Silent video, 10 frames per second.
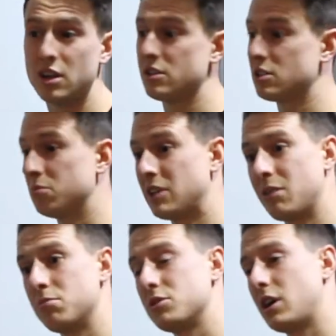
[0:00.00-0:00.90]

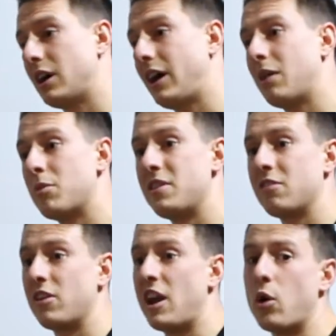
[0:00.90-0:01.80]
Sometimes I'm in there
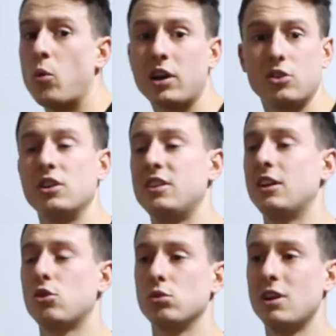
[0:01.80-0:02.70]
for an hour working on a
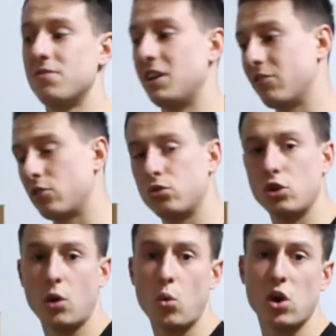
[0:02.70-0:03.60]
technical lift, then I'm
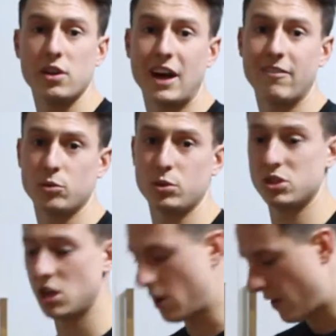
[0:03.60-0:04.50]
doing a WOD afterwards.